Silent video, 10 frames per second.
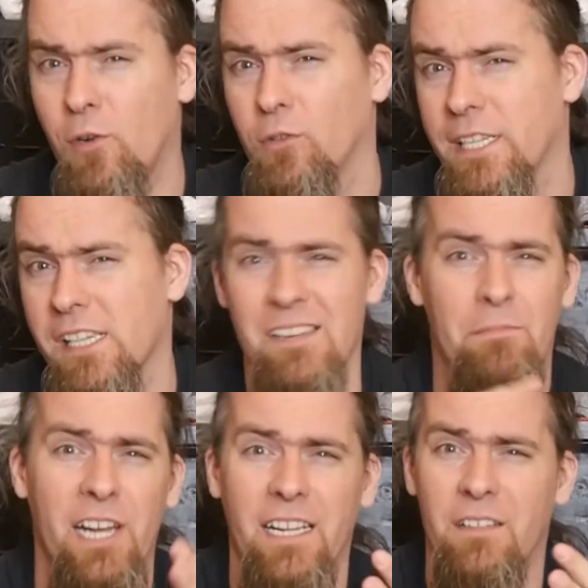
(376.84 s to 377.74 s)
called this an
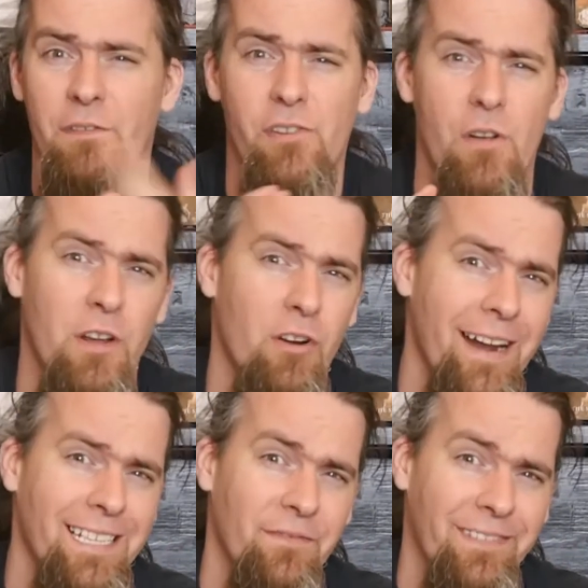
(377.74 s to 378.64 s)
objective stroke
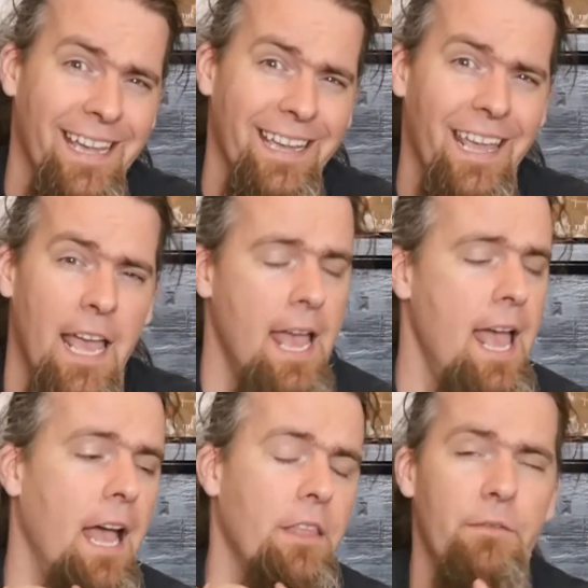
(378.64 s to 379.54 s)
aggressive deck,
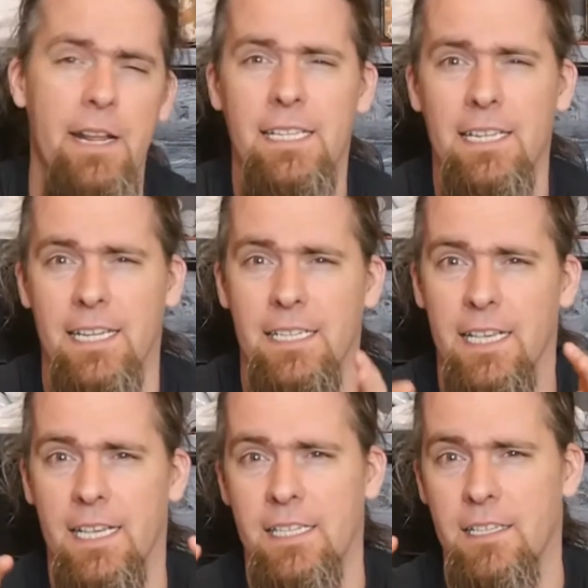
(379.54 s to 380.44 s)
and the reason is
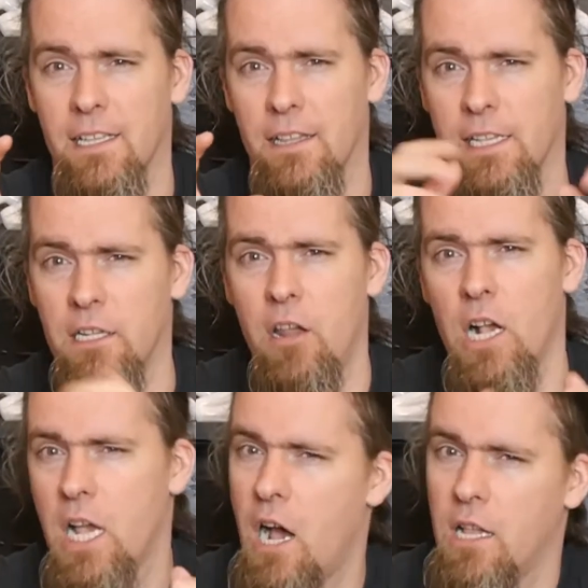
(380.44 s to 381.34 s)
there's a
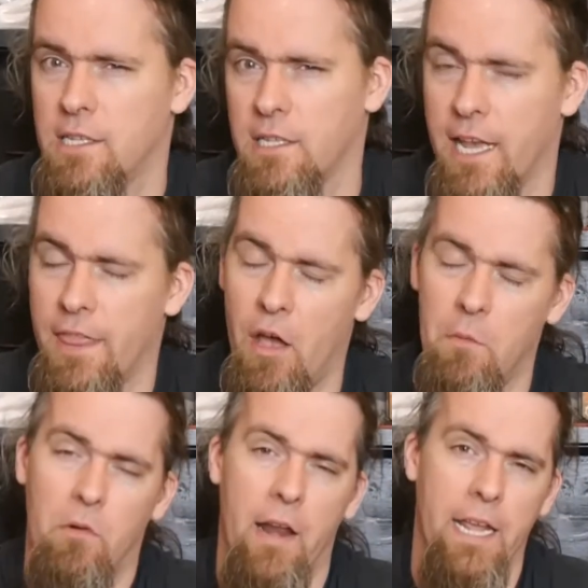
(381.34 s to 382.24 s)
lot of cards in there that
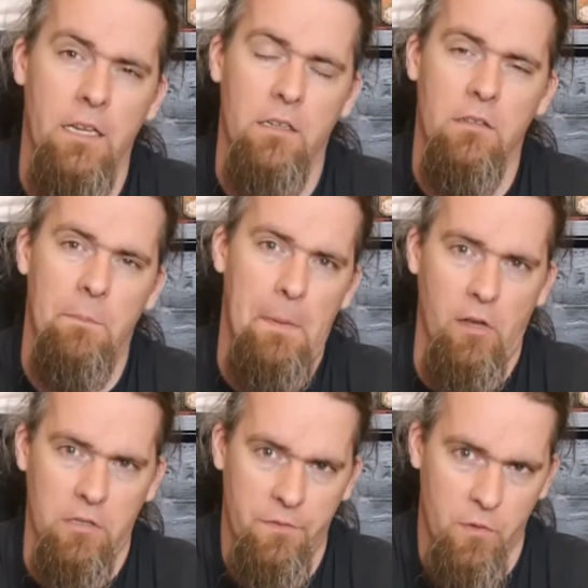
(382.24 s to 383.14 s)
upgrade the
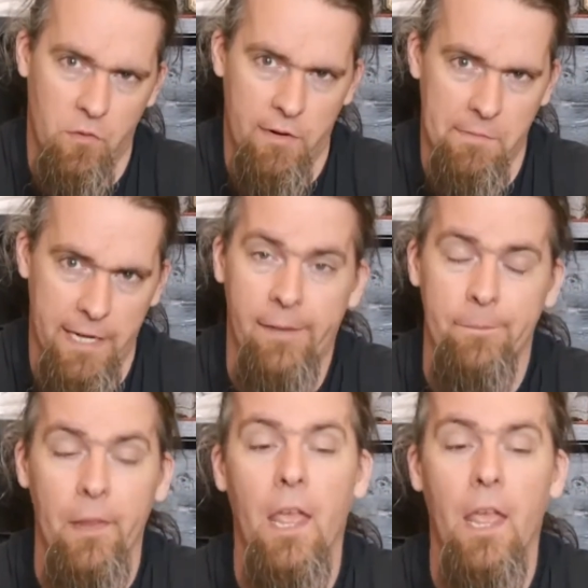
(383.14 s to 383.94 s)
boss for your Grimnir,